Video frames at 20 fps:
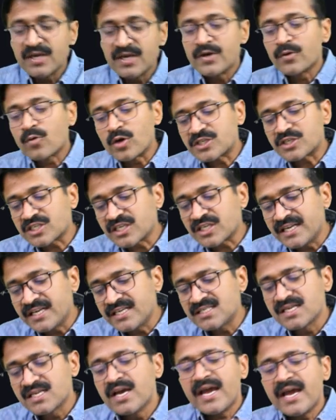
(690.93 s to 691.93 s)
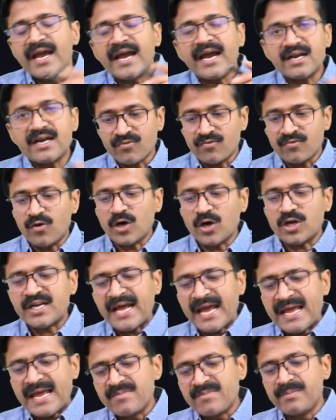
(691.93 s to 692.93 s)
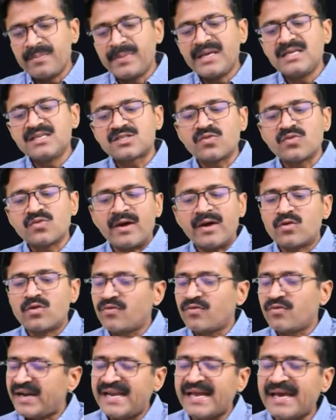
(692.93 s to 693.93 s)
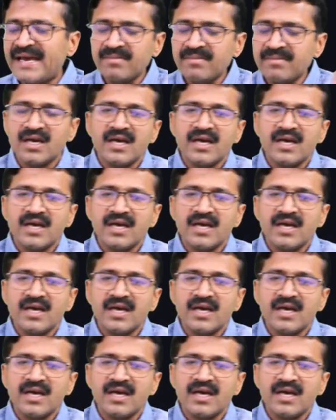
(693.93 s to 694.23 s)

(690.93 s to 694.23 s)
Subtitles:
Question is, at what time means you have to find time.